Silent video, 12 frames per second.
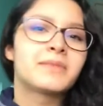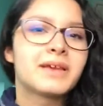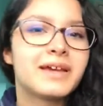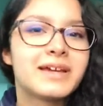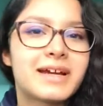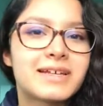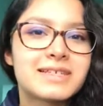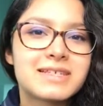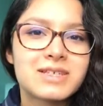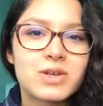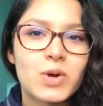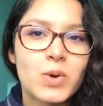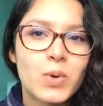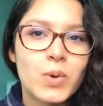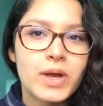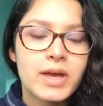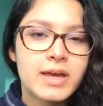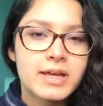Hey guys, so
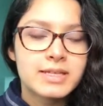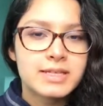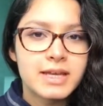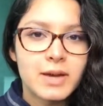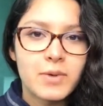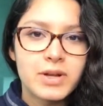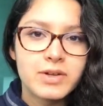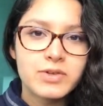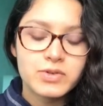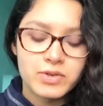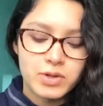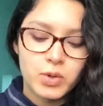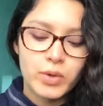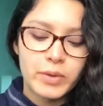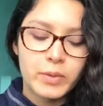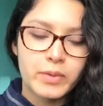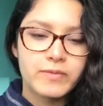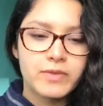today I wanted to do a
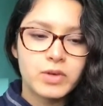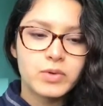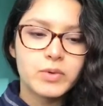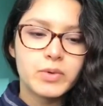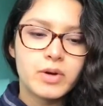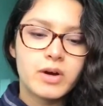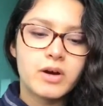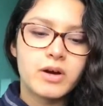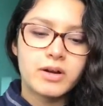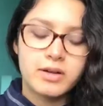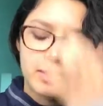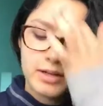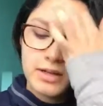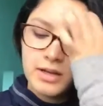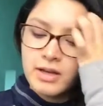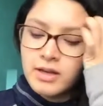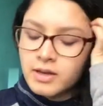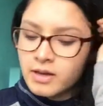quick review on
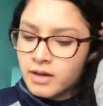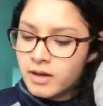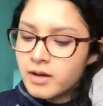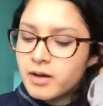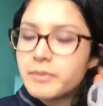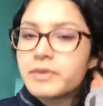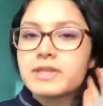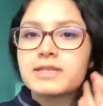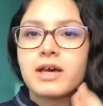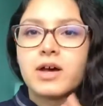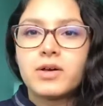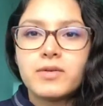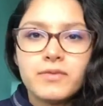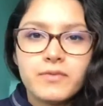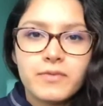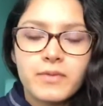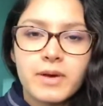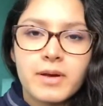this
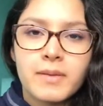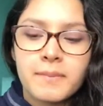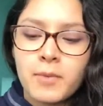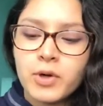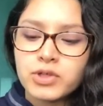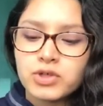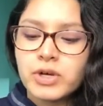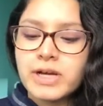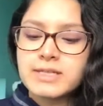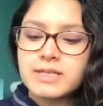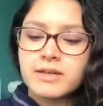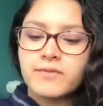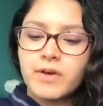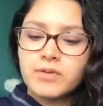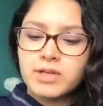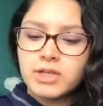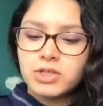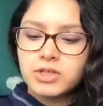Elf Moisturizing
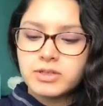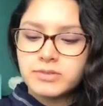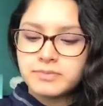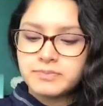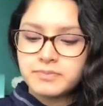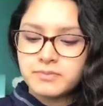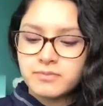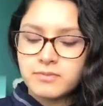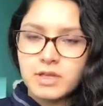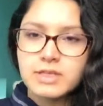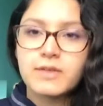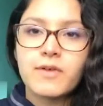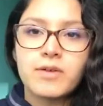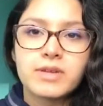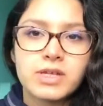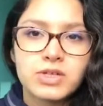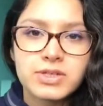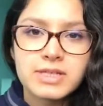Foundation. It's a
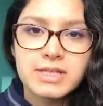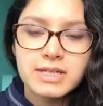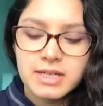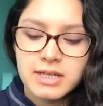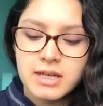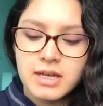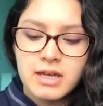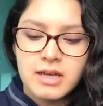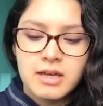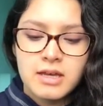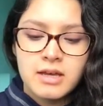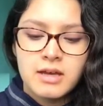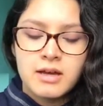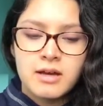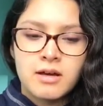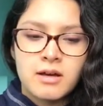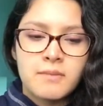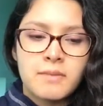foundation stick.
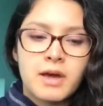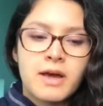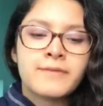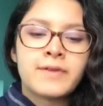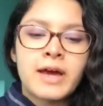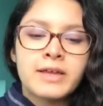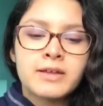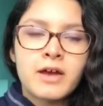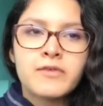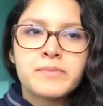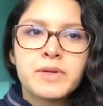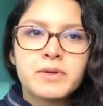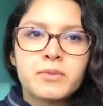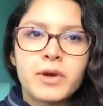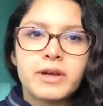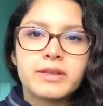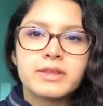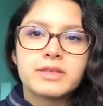I've been
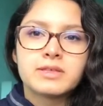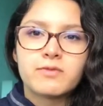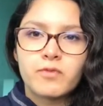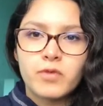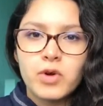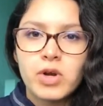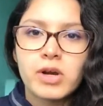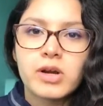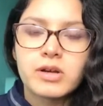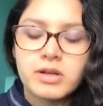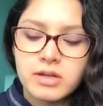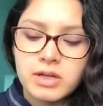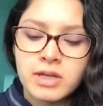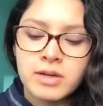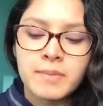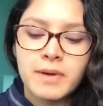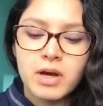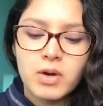wearing this for
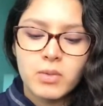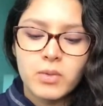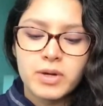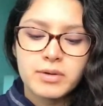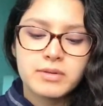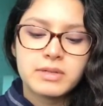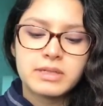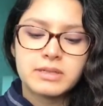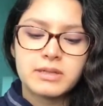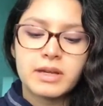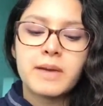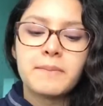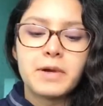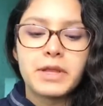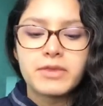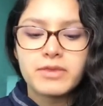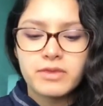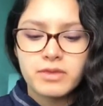about a
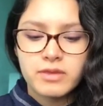month.